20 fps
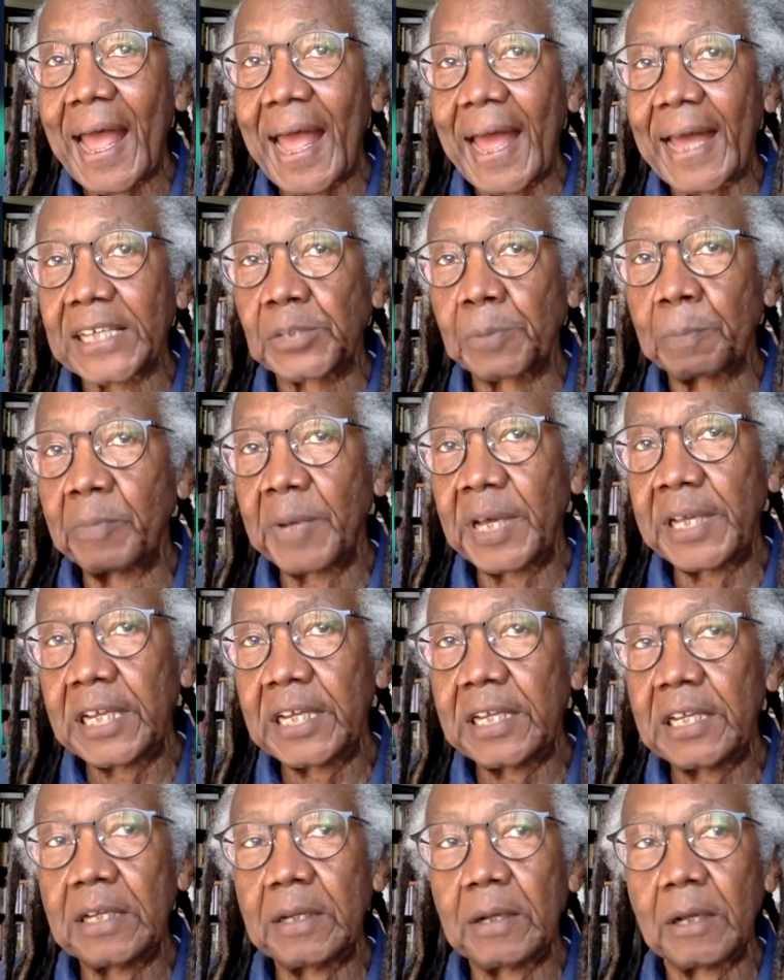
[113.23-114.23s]
as
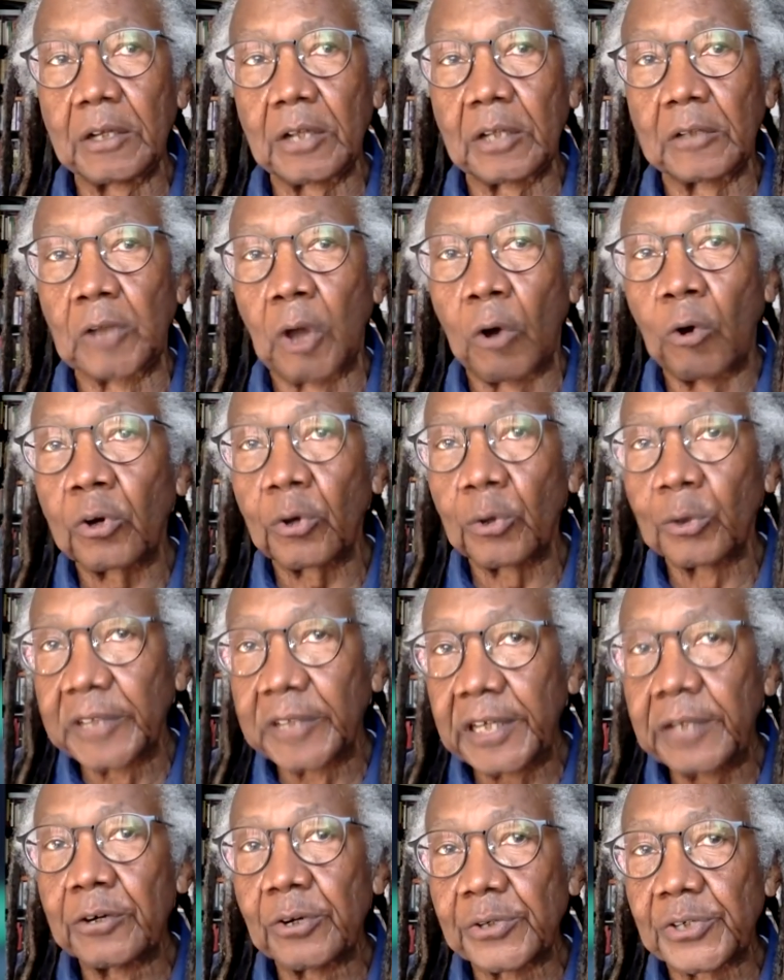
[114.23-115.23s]
many local
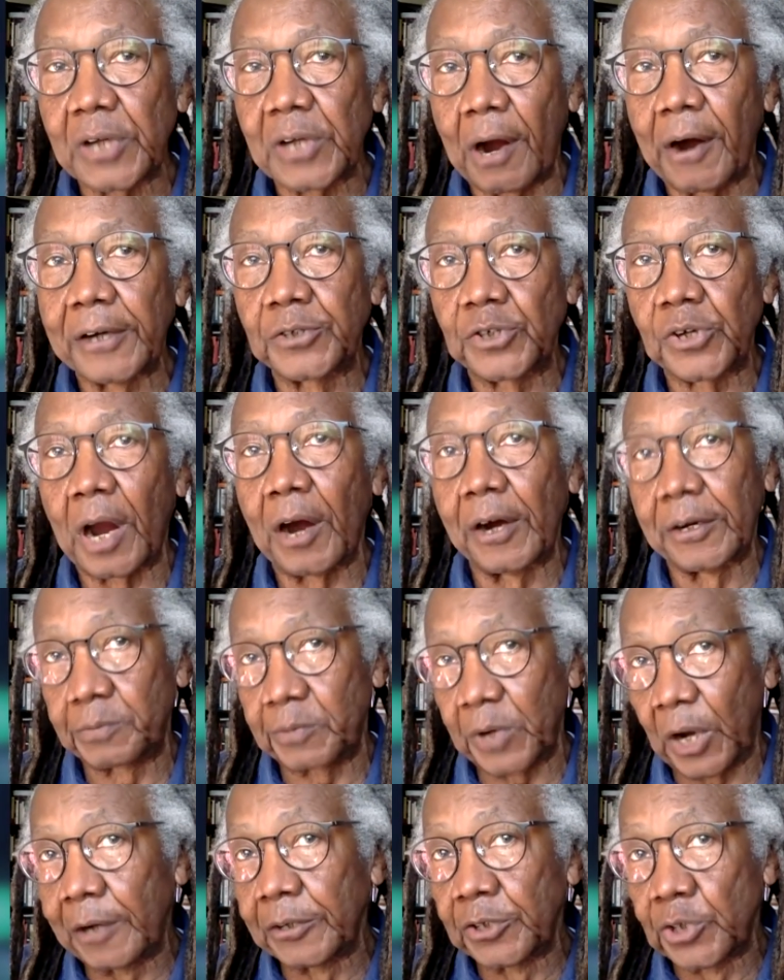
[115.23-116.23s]
leaders are, are,
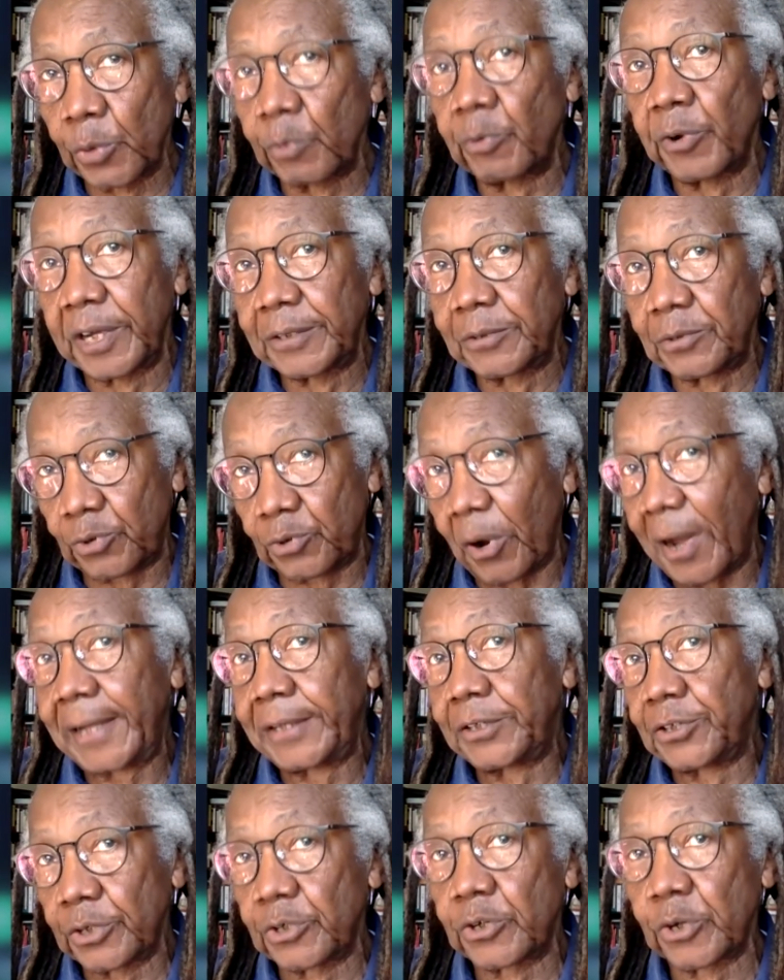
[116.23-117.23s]
are doing,
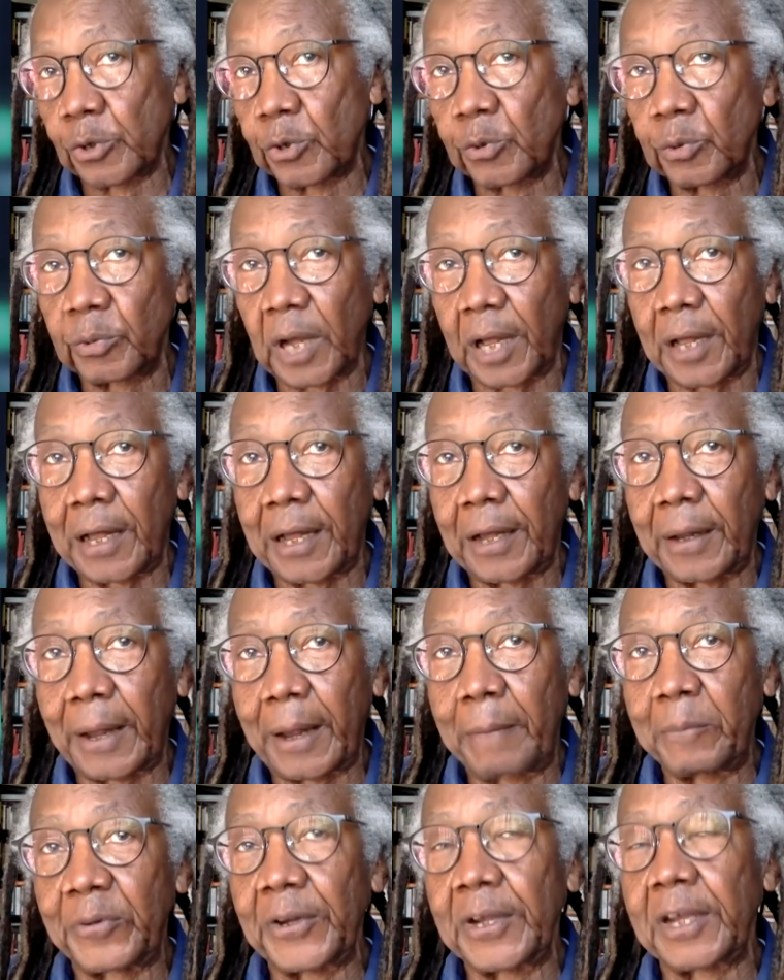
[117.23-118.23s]
trying to do, uh,
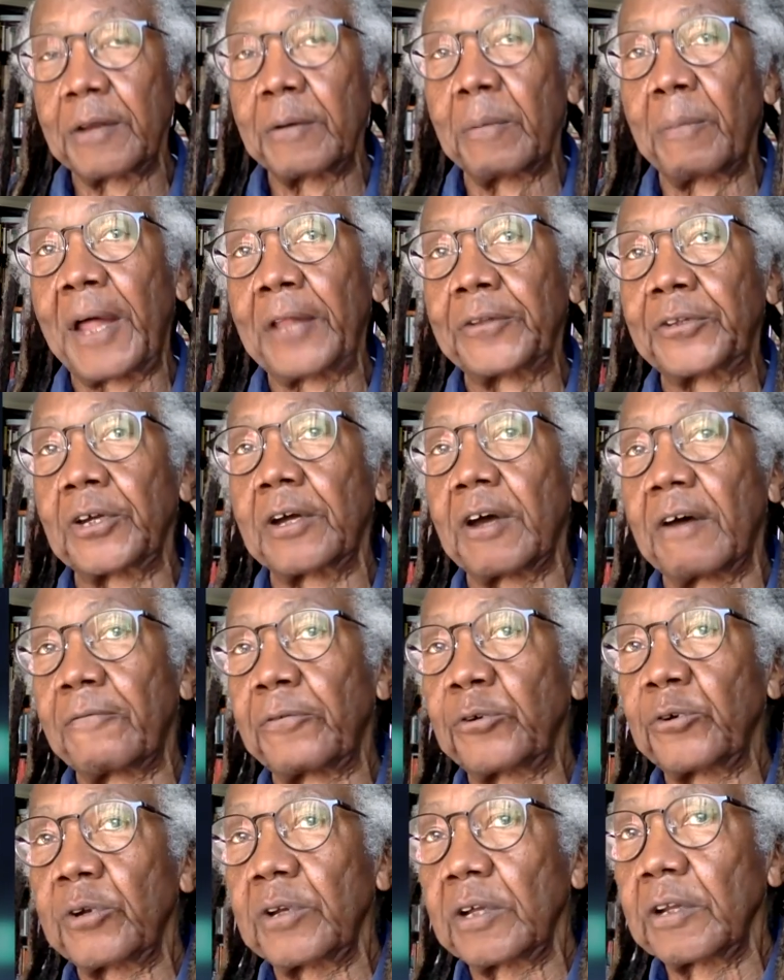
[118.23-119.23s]
I'm thinking about the
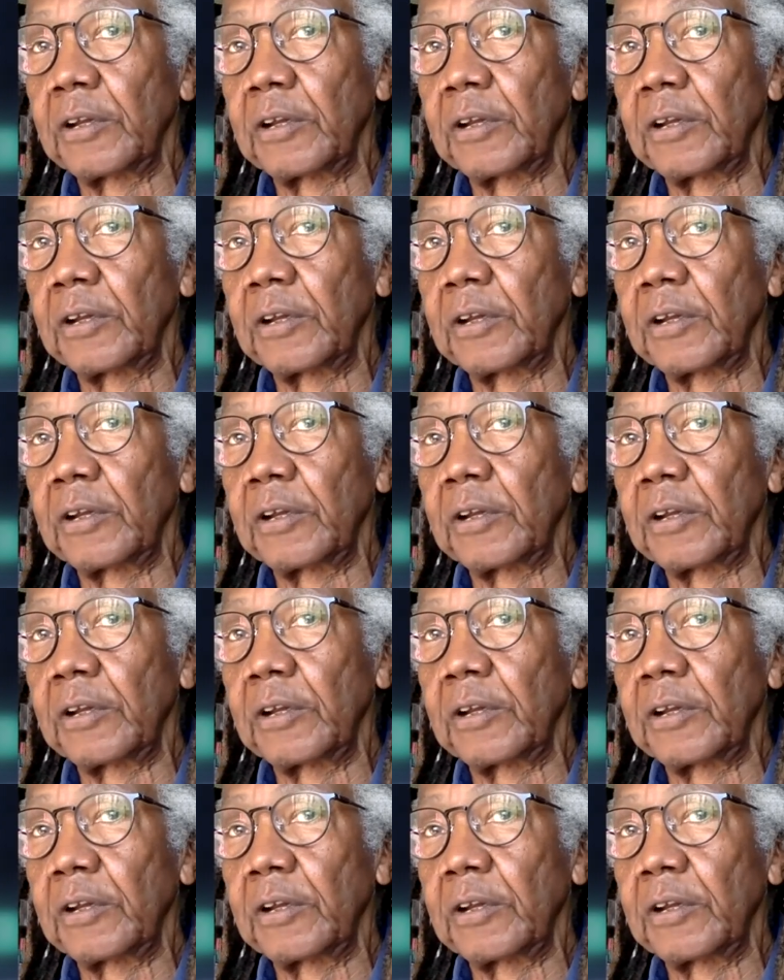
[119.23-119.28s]
governor in